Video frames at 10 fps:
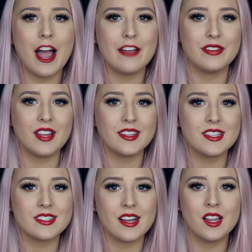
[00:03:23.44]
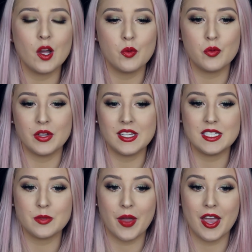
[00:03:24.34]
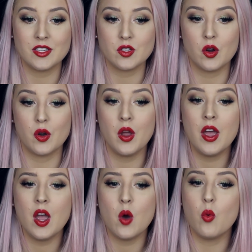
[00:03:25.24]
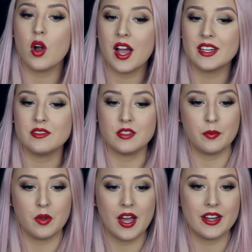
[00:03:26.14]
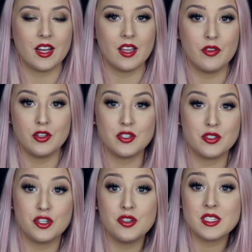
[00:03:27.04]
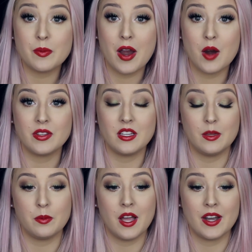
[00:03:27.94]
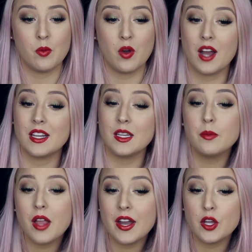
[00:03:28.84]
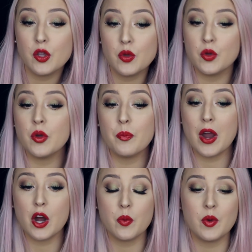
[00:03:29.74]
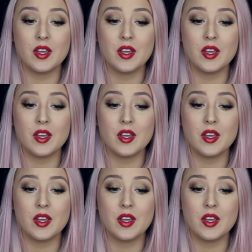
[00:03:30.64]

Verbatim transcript: I feel like this color will really depend on what kind of lip liner, if you choose to pair it with a lip liner, what kind of lip liner you pair it